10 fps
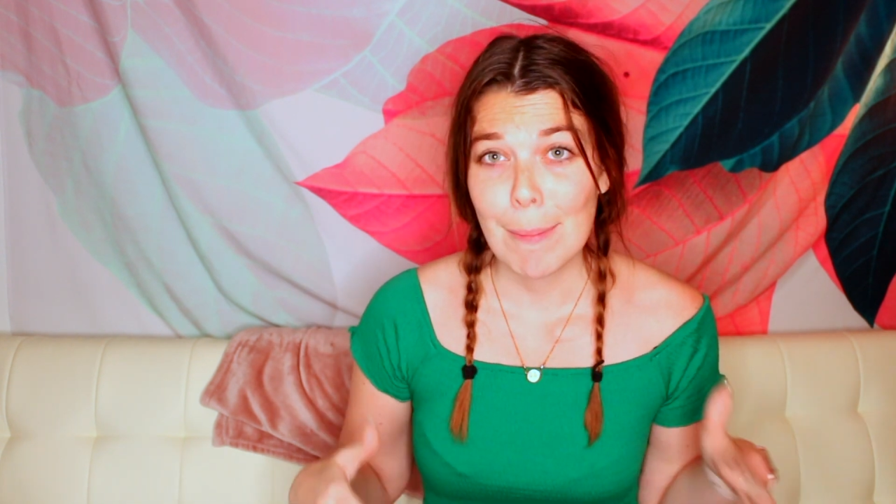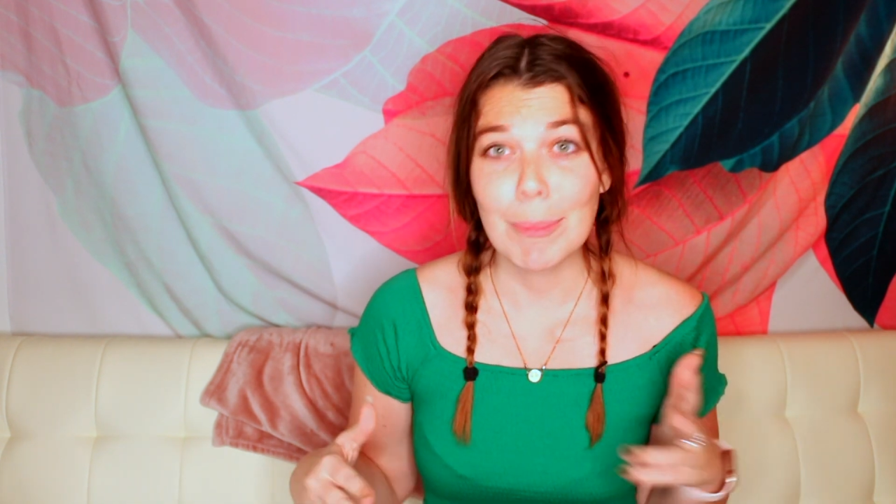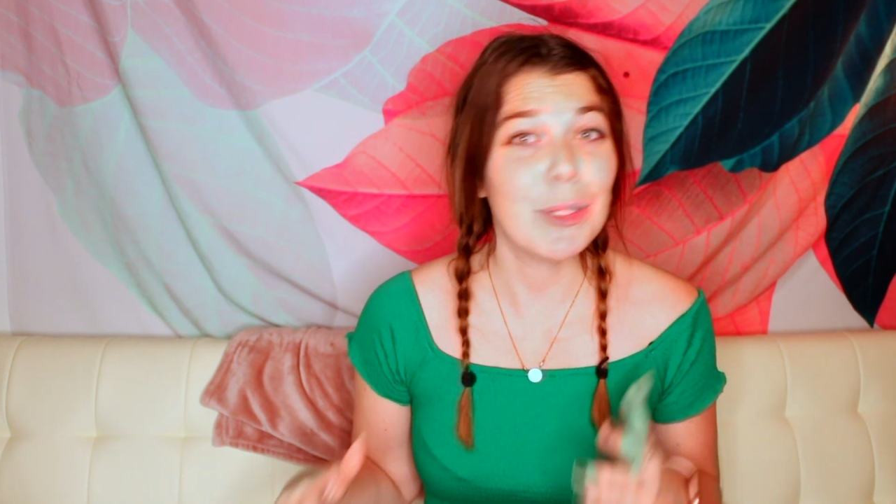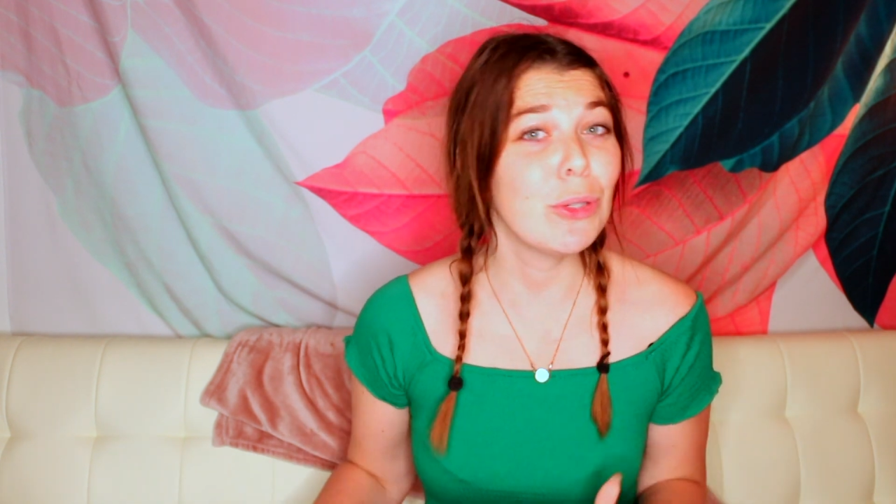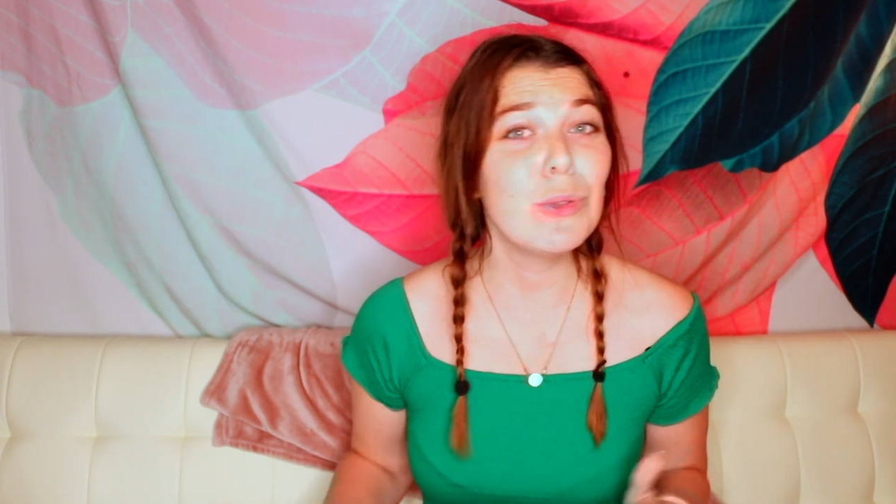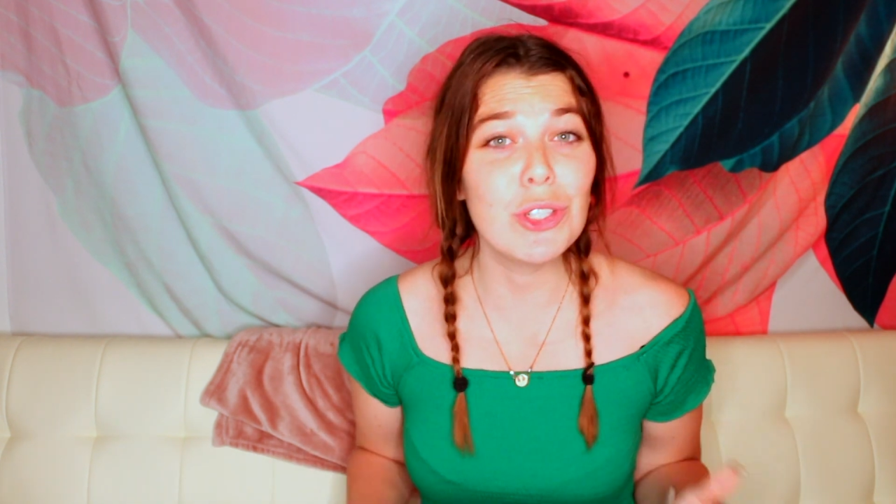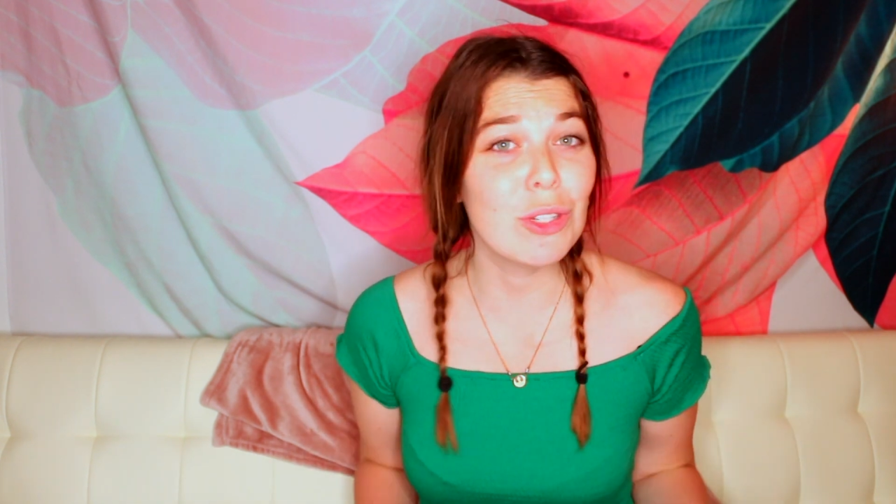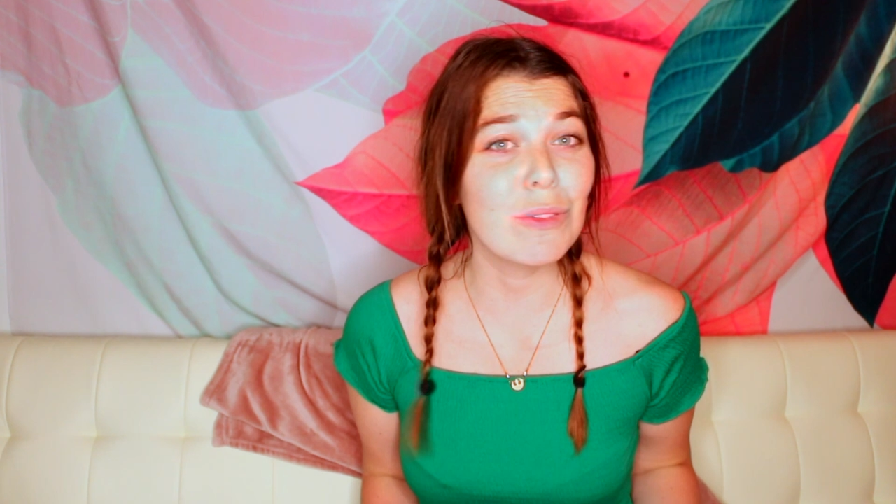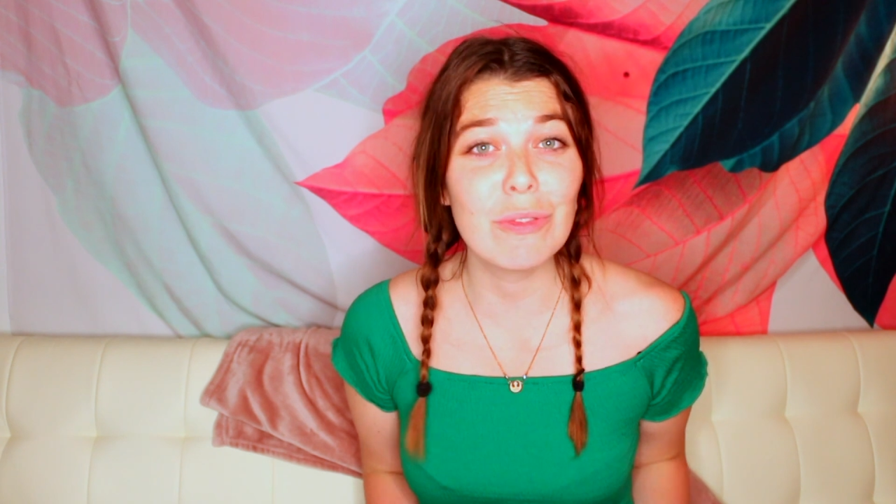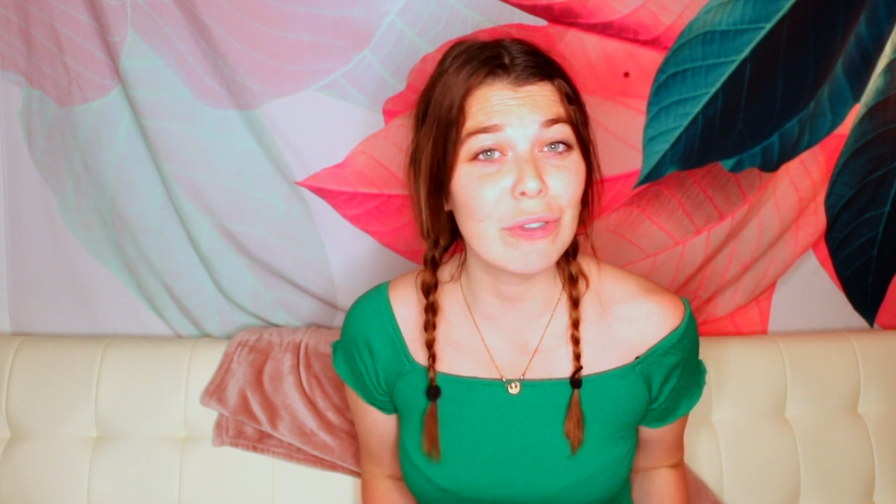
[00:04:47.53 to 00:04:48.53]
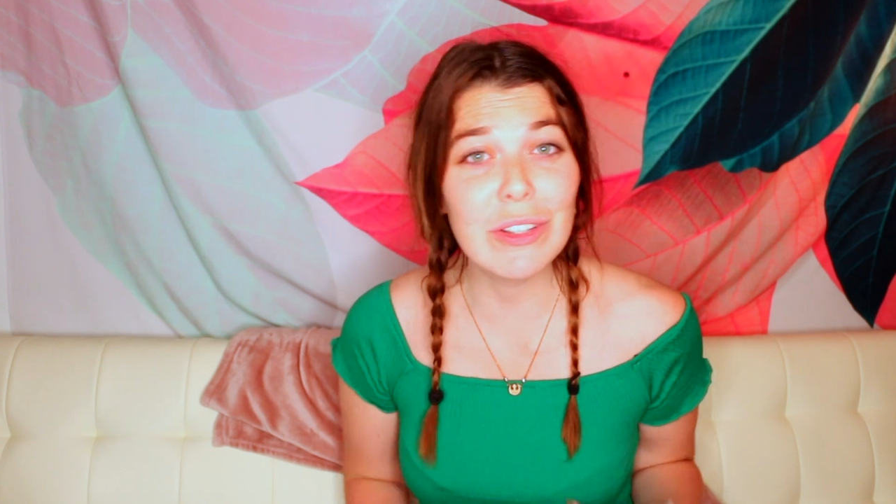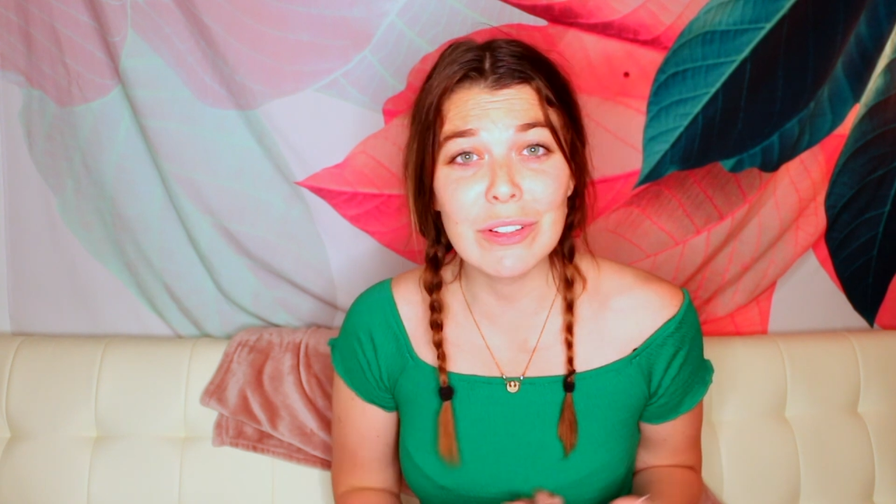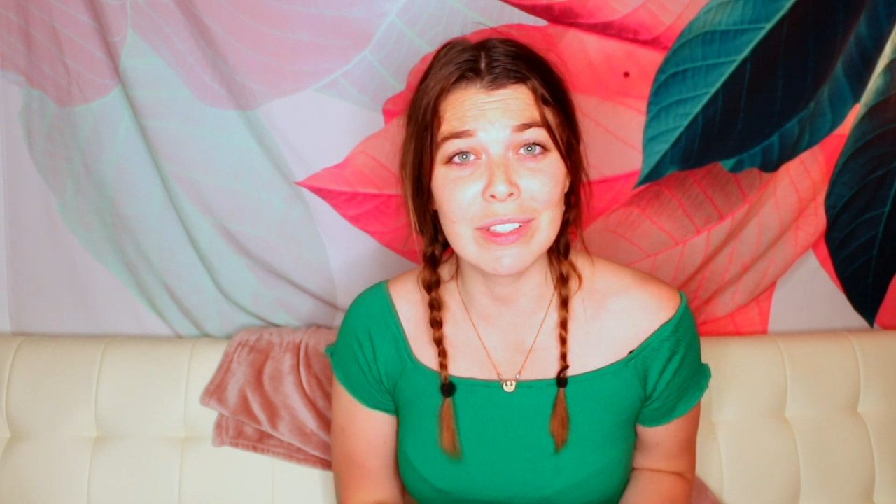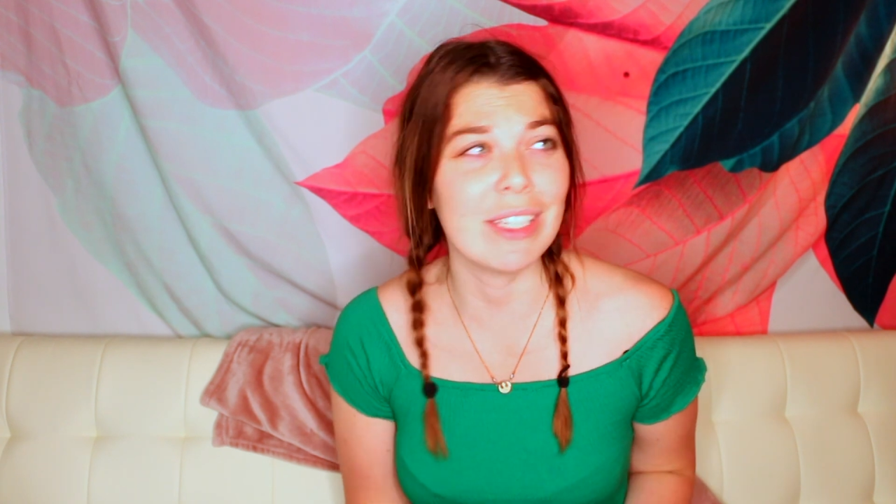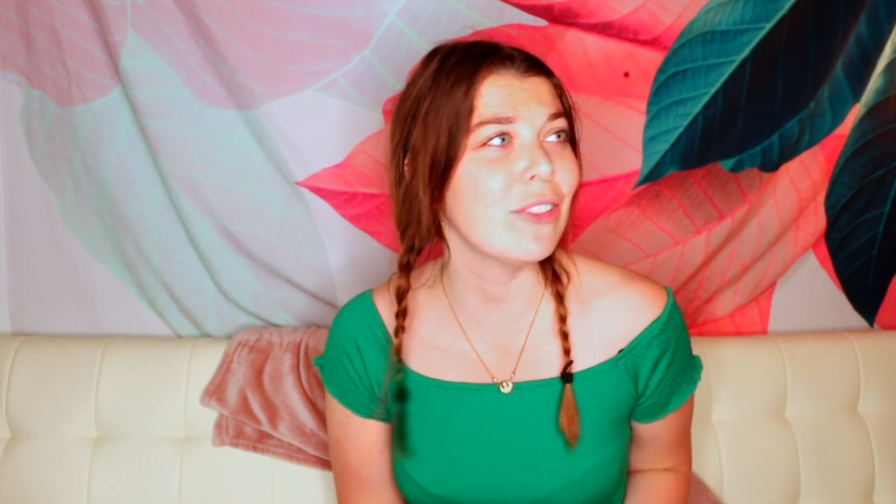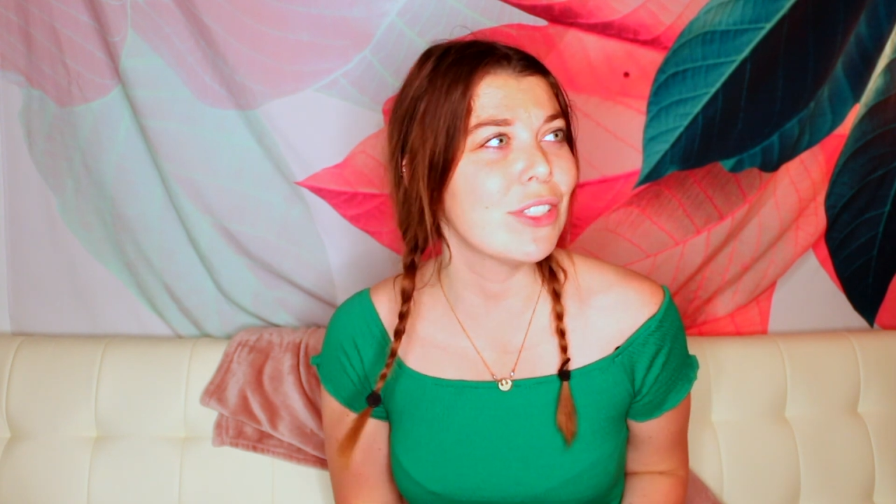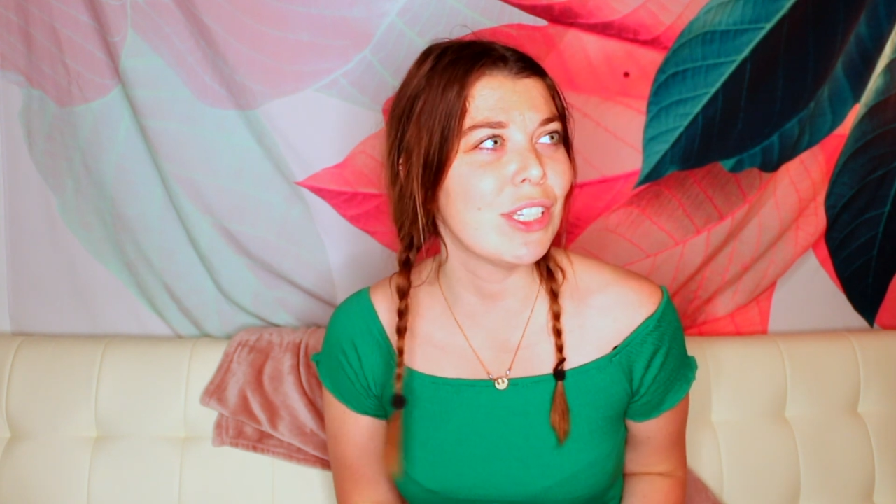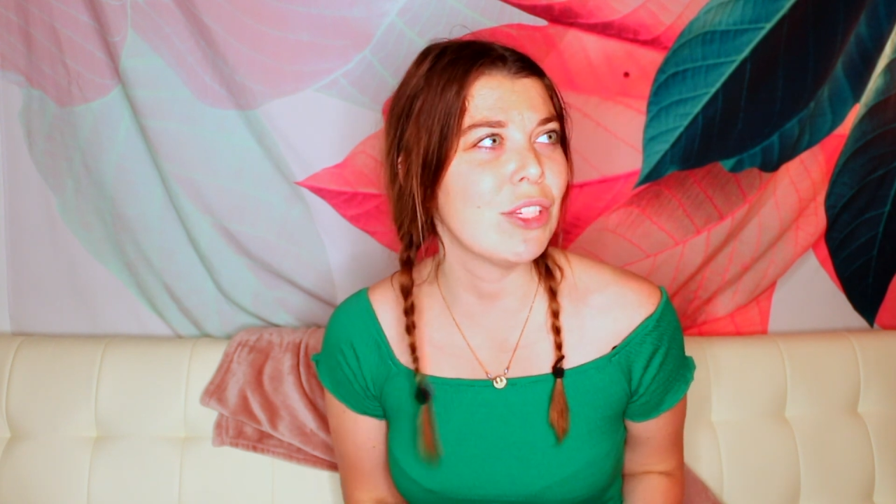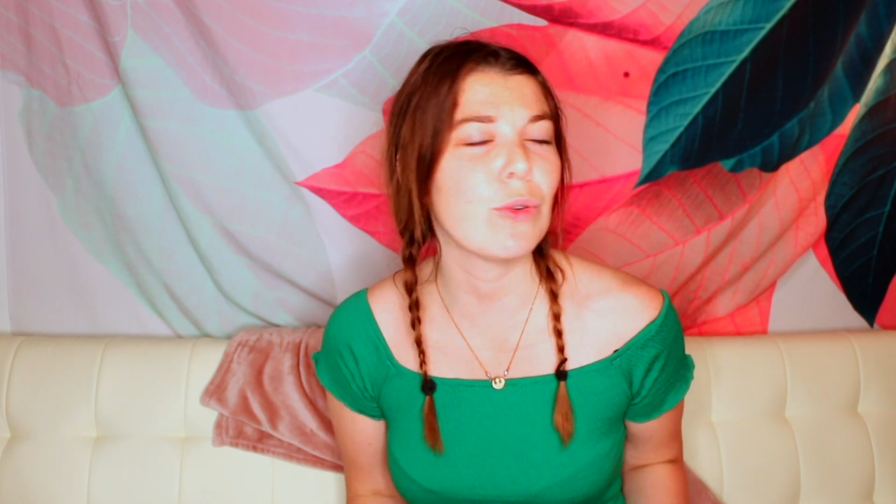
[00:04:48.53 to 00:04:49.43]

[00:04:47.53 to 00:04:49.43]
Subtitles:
But you shouldn't feel guilty